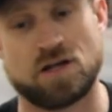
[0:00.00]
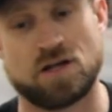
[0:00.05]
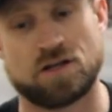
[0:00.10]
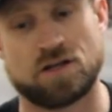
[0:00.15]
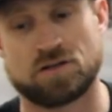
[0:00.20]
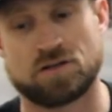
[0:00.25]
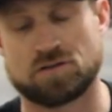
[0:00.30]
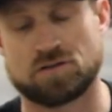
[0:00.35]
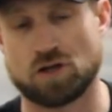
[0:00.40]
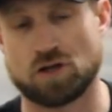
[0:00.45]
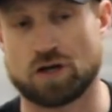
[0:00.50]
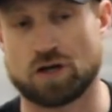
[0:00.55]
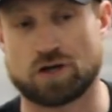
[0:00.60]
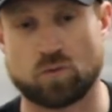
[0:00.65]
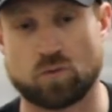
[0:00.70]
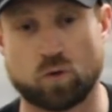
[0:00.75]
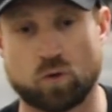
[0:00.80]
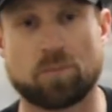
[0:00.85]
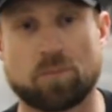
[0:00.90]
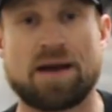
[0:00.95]
Look,
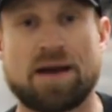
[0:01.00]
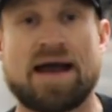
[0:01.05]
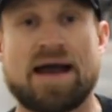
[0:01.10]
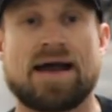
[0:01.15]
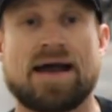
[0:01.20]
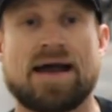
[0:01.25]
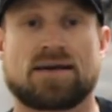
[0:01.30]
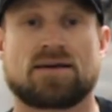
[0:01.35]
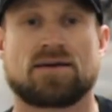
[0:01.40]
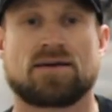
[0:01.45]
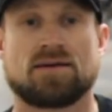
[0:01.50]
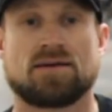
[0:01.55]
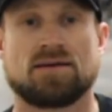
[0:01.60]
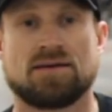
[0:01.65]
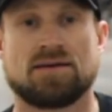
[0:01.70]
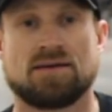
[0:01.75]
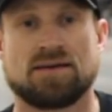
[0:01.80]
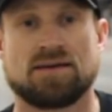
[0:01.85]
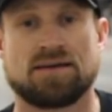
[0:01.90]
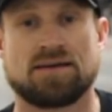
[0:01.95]
we're back.
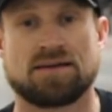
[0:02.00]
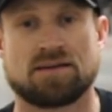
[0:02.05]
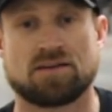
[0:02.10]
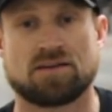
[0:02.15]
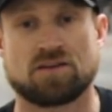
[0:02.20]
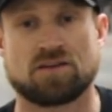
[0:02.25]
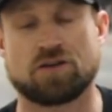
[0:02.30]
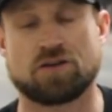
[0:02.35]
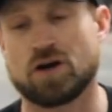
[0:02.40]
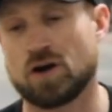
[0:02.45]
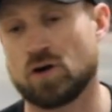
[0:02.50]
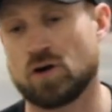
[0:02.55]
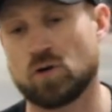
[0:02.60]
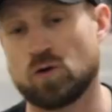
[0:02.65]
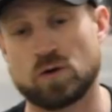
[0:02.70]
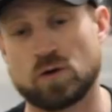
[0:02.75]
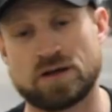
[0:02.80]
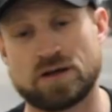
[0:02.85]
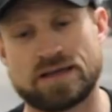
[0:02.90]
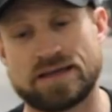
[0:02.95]
You
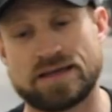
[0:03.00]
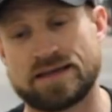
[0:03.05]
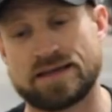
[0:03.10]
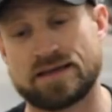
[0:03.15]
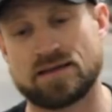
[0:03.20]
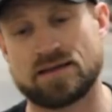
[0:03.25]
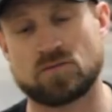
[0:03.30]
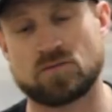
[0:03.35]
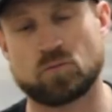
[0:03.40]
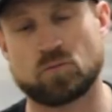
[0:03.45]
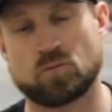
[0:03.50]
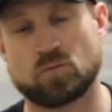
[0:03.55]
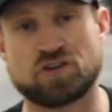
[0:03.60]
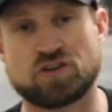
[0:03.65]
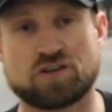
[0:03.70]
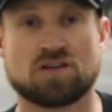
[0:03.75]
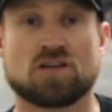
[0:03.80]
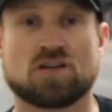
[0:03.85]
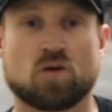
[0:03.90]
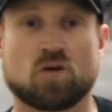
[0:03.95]
know, we
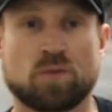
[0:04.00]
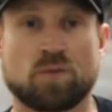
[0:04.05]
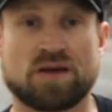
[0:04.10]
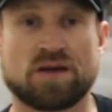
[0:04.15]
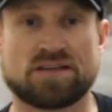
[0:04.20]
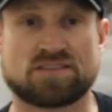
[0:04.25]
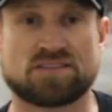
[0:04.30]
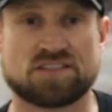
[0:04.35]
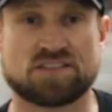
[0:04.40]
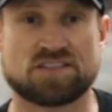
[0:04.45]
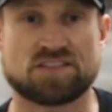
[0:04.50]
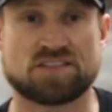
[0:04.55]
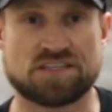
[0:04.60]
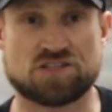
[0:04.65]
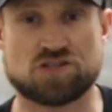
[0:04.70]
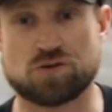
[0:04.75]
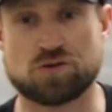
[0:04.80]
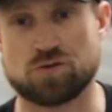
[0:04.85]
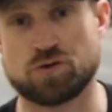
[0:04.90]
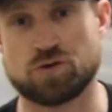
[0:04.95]
took a little bit to
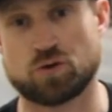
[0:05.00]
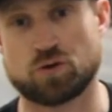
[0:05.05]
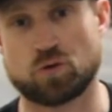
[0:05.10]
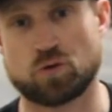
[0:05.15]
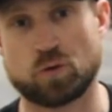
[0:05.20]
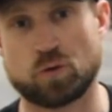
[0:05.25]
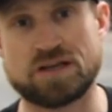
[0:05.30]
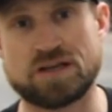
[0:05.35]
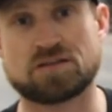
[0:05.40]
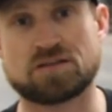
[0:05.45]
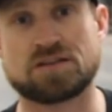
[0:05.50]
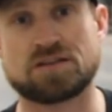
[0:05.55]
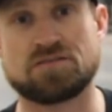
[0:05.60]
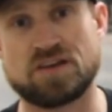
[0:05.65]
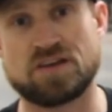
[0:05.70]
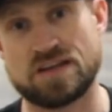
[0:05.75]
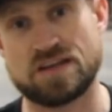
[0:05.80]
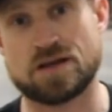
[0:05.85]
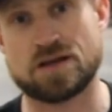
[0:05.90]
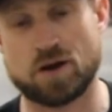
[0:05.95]
get you your
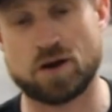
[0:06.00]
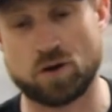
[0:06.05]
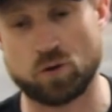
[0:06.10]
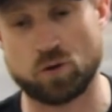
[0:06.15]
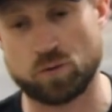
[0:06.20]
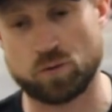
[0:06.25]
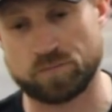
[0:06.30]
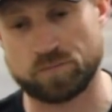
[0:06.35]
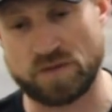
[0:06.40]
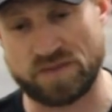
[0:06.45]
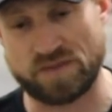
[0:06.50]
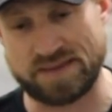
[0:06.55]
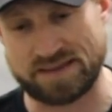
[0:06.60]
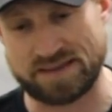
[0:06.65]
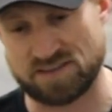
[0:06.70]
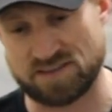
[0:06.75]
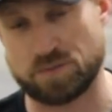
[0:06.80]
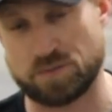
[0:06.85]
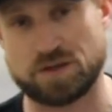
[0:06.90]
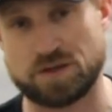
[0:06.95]
weekly video. I
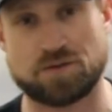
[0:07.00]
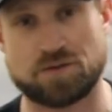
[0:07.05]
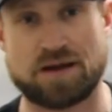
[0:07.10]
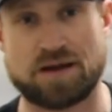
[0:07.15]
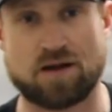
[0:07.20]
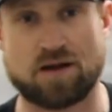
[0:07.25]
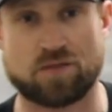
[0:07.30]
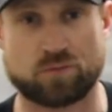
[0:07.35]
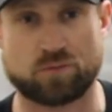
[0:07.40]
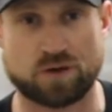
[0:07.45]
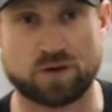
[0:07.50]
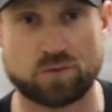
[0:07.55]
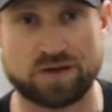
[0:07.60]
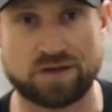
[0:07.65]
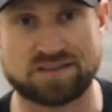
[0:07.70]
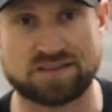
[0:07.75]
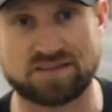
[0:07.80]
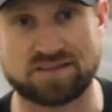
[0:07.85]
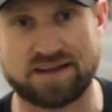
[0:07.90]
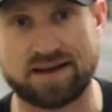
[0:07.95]
think it's been about 3
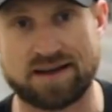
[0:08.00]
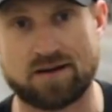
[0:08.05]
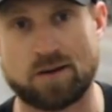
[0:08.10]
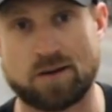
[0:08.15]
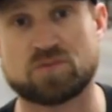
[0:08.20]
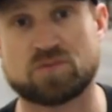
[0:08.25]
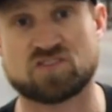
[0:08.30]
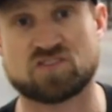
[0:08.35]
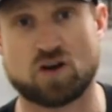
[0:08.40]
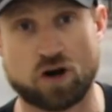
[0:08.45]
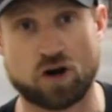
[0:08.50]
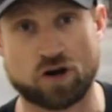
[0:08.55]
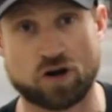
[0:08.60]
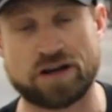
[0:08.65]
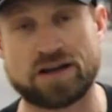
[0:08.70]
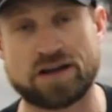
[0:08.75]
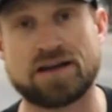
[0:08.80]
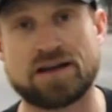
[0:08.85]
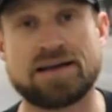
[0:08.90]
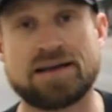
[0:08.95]
weeks now. I'm
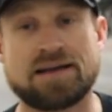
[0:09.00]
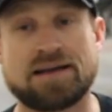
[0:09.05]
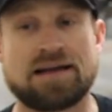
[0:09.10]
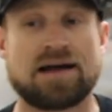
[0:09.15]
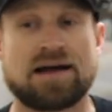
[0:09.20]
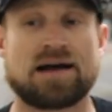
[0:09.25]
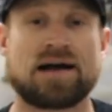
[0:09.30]
sorry.